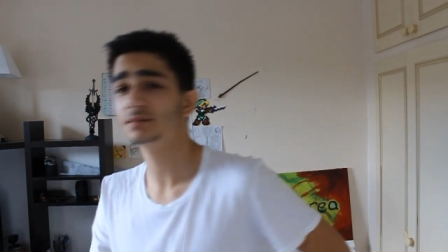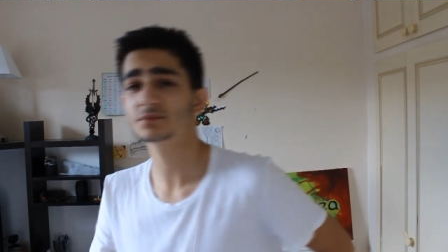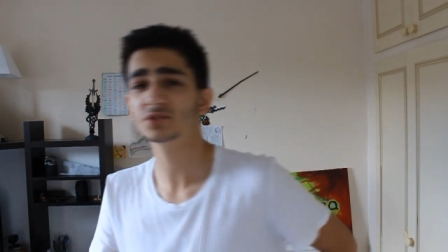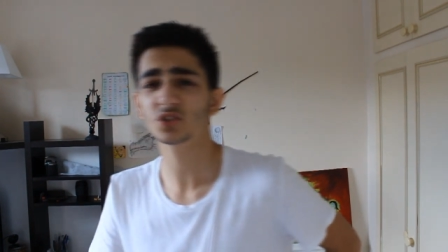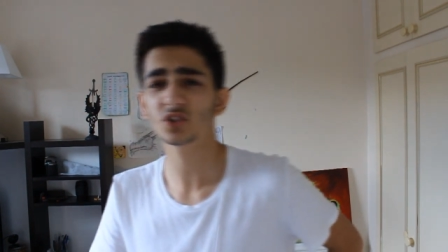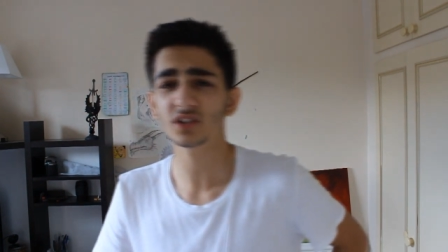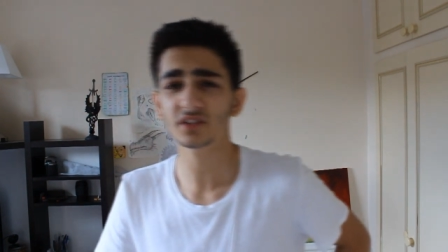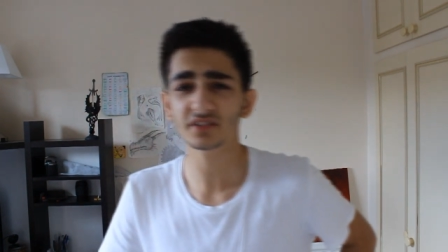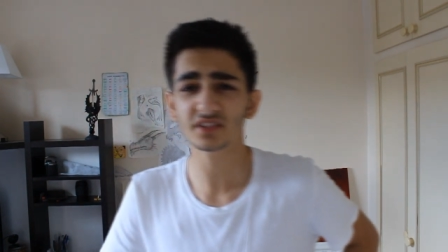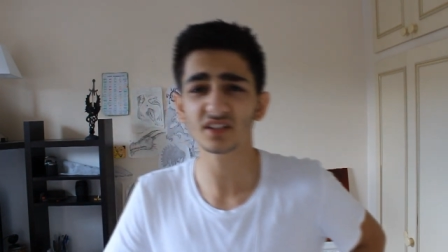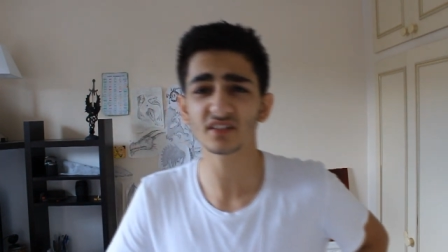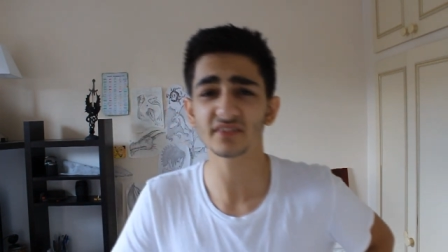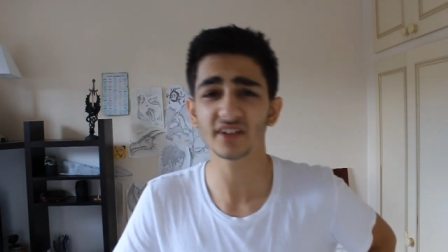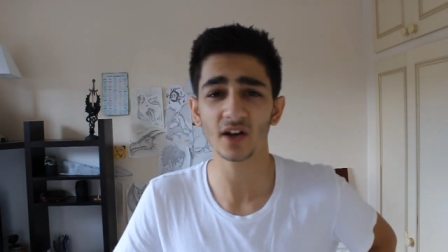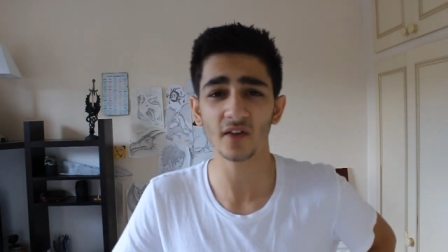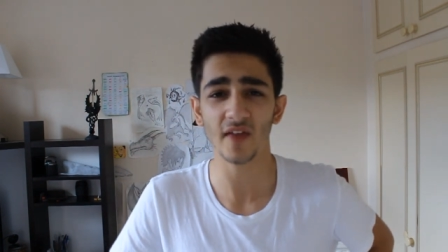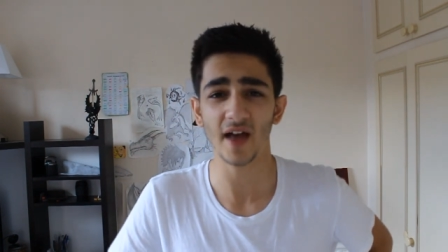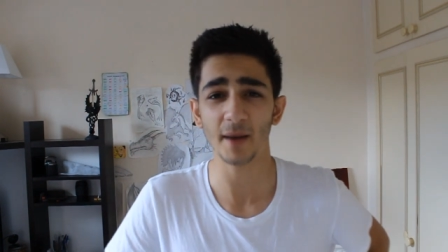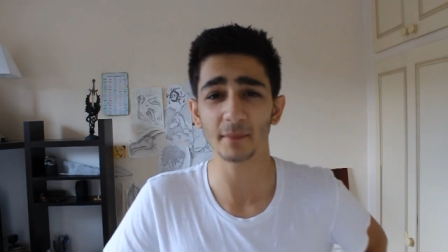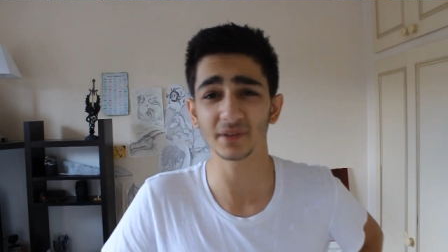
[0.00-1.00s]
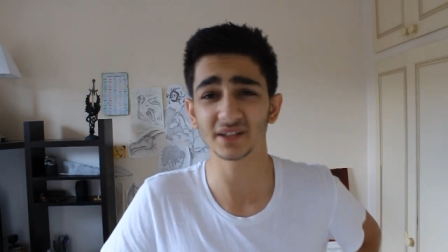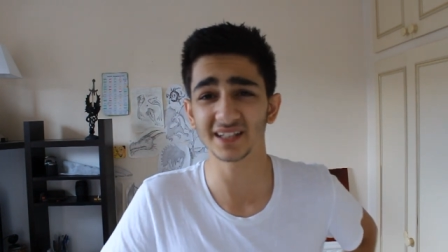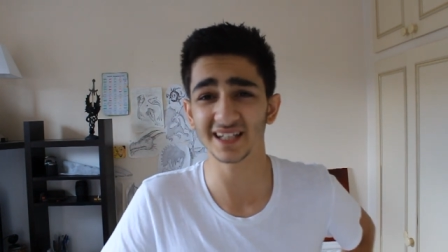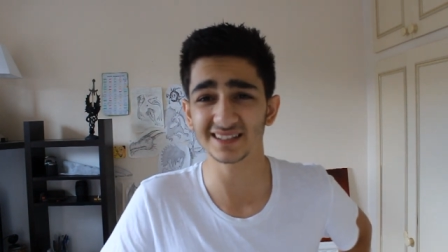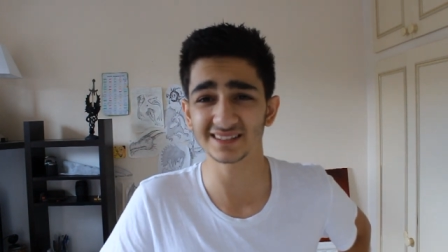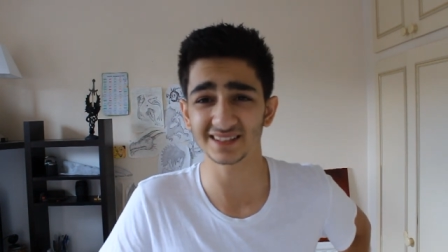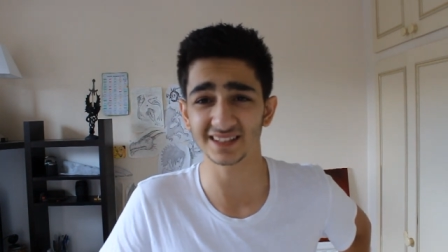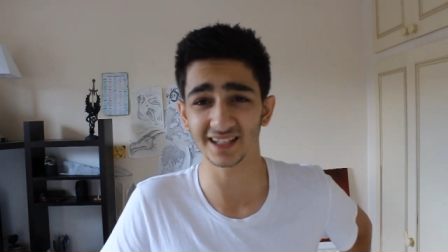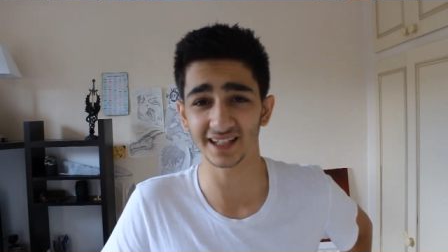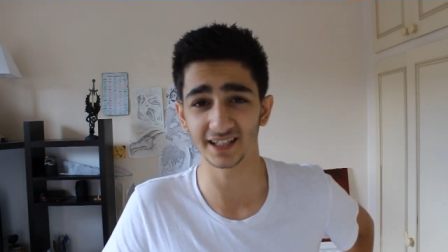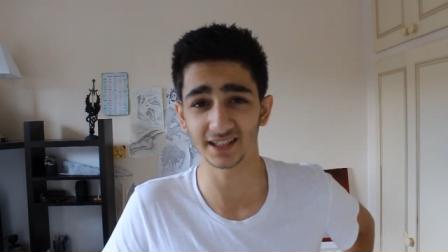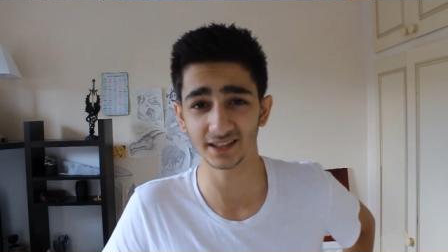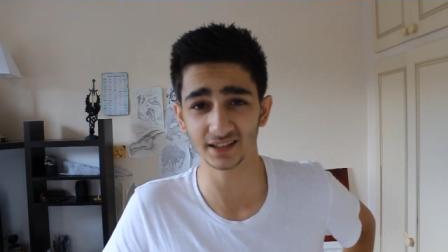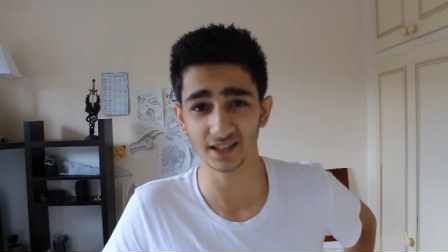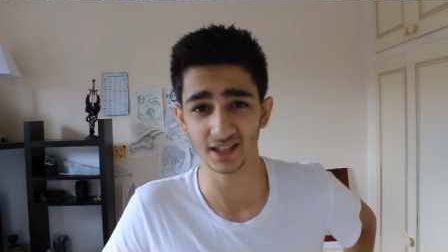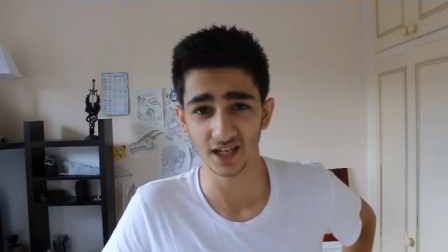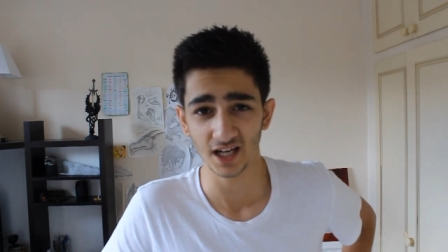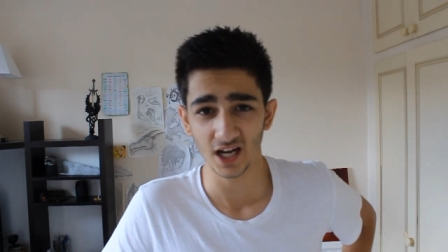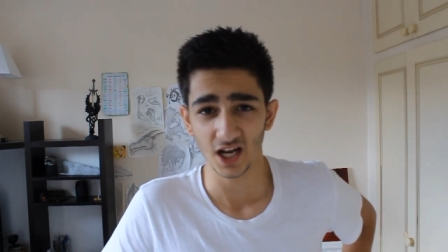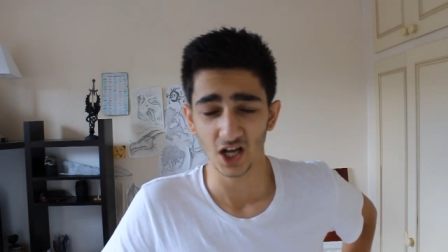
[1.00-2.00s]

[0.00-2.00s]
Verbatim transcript: I'm sorry for the fail that happened yesterday,